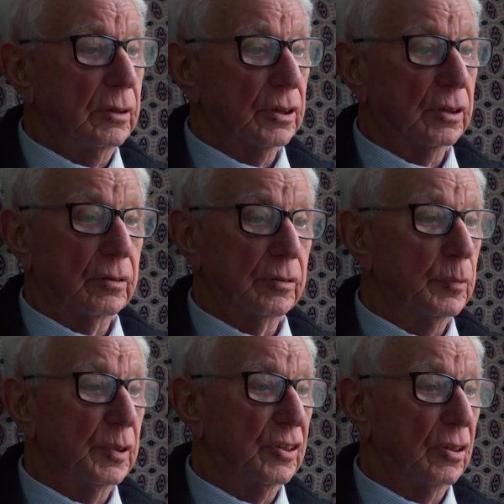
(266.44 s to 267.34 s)
just that
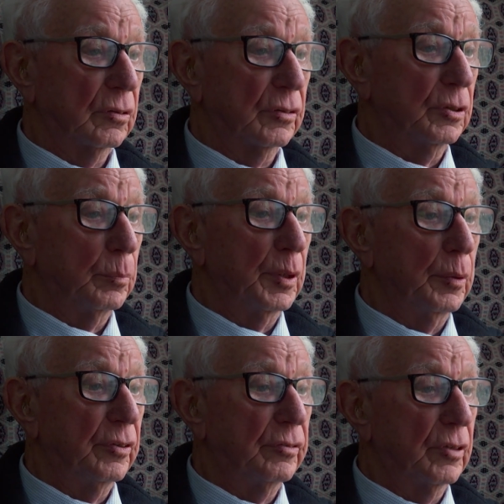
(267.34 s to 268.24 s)
we thought somebody
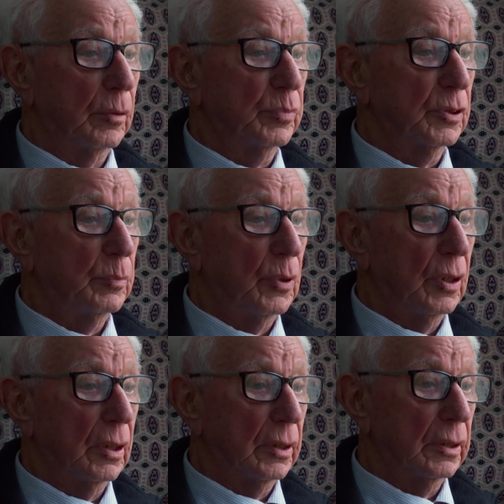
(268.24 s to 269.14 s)
had dropped some
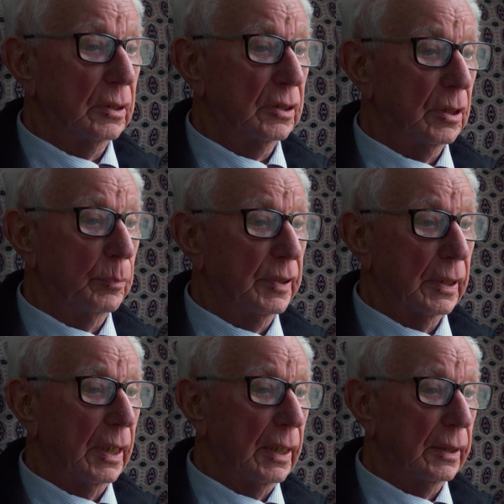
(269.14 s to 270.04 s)
oil on it,
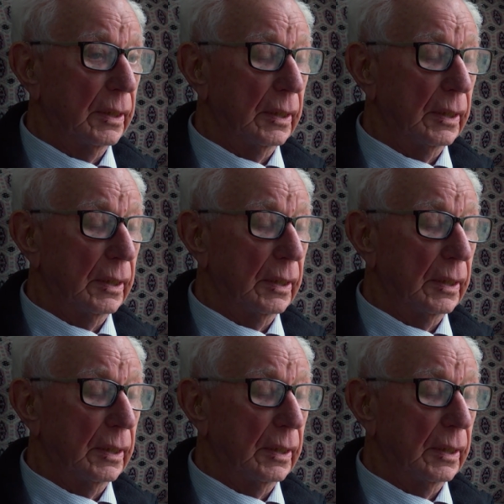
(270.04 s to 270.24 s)
something like